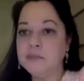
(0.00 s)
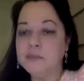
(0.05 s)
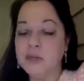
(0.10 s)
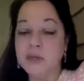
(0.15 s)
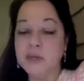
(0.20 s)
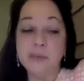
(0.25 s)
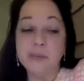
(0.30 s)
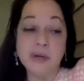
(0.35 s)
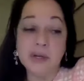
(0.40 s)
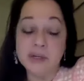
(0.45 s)

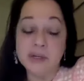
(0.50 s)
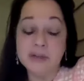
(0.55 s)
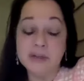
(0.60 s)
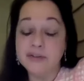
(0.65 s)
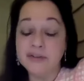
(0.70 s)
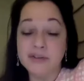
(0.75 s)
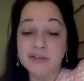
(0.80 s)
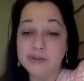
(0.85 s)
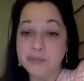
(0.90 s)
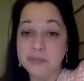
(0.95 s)
Anyway,
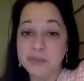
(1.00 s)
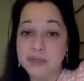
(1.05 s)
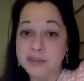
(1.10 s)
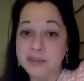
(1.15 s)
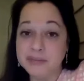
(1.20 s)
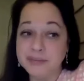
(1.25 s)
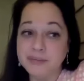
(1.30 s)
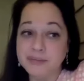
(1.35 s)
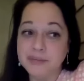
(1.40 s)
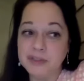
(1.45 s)
it's just
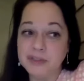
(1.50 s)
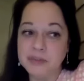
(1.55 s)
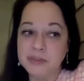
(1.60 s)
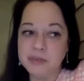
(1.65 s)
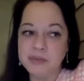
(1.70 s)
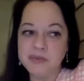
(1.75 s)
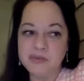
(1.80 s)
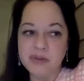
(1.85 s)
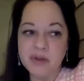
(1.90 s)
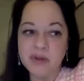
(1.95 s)
been it's
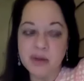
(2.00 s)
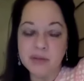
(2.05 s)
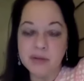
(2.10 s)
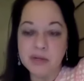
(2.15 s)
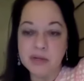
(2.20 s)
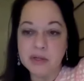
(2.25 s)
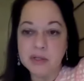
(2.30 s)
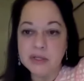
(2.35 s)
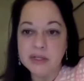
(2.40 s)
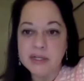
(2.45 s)
been
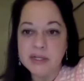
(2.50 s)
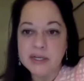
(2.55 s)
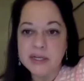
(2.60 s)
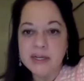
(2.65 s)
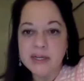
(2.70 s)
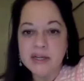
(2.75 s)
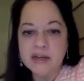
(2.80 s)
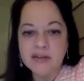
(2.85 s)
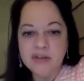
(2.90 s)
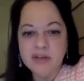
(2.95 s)
phenomenal.
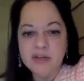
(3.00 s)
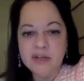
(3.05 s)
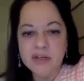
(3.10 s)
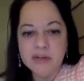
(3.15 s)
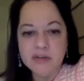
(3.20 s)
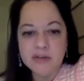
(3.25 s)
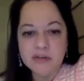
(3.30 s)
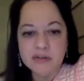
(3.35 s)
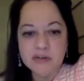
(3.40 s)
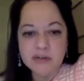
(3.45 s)
He actually
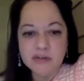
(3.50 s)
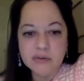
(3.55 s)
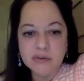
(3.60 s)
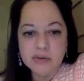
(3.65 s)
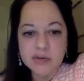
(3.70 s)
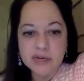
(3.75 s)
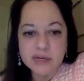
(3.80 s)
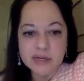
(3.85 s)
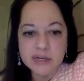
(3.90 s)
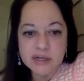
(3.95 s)
tells the
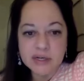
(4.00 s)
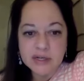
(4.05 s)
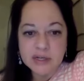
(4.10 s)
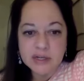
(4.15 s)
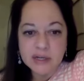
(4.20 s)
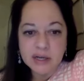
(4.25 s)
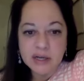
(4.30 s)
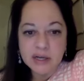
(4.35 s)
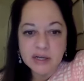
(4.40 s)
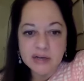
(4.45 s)
story
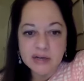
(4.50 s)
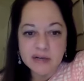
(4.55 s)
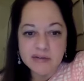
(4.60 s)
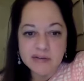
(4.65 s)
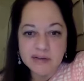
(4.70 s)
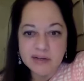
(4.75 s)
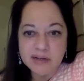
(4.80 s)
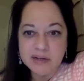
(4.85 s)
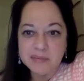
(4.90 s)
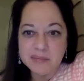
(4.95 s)
of
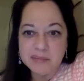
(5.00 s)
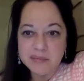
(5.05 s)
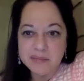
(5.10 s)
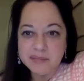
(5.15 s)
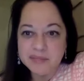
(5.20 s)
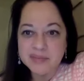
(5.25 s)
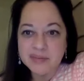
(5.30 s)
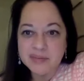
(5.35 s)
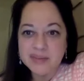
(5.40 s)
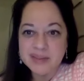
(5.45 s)
um,
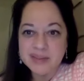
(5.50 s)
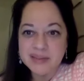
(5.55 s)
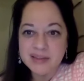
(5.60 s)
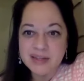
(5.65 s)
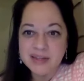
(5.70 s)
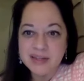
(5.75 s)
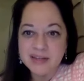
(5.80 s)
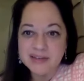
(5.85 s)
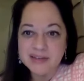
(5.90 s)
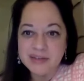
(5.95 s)

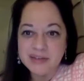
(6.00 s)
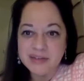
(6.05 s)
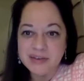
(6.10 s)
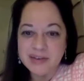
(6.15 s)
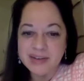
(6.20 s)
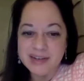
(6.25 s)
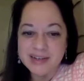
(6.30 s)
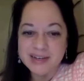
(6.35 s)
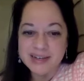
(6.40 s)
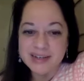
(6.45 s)
thanks,
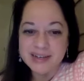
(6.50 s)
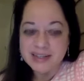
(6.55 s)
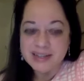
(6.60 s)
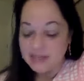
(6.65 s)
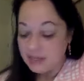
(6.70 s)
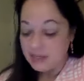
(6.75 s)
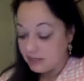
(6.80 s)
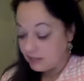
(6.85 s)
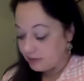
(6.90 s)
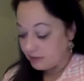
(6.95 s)
Gloria.
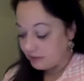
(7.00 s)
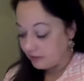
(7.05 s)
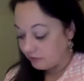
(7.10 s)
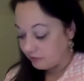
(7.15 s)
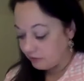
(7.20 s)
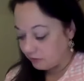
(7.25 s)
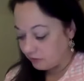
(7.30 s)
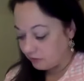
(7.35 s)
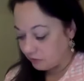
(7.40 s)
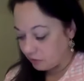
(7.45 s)
He
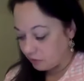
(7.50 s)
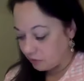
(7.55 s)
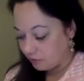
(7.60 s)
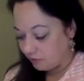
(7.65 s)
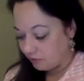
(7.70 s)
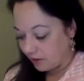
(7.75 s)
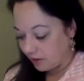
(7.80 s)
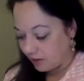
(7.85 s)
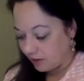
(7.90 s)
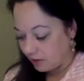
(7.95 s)
tells the story
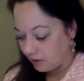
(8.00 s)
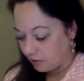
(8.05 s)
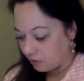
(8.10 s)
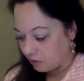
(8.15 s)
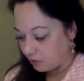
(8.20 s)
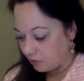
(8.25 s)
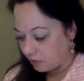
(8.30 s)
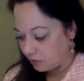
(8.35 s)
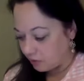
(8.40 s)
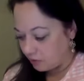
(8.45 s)
of how